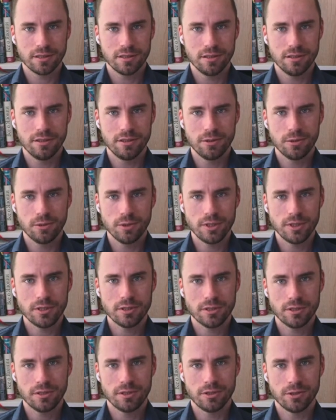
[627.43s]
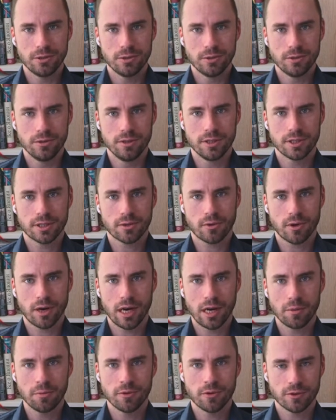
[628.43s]
you need to
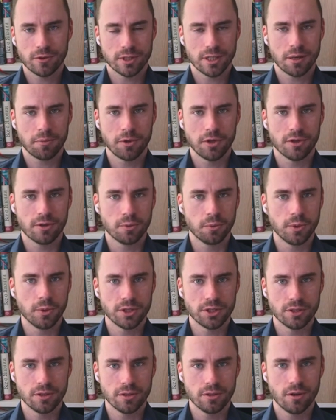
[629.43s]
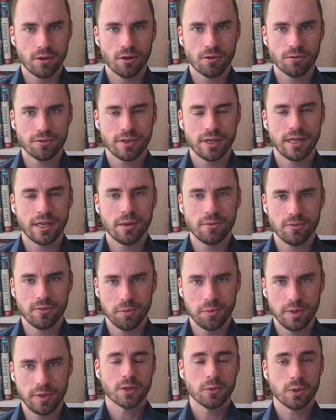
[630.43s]
describe for them your vision of an MVP.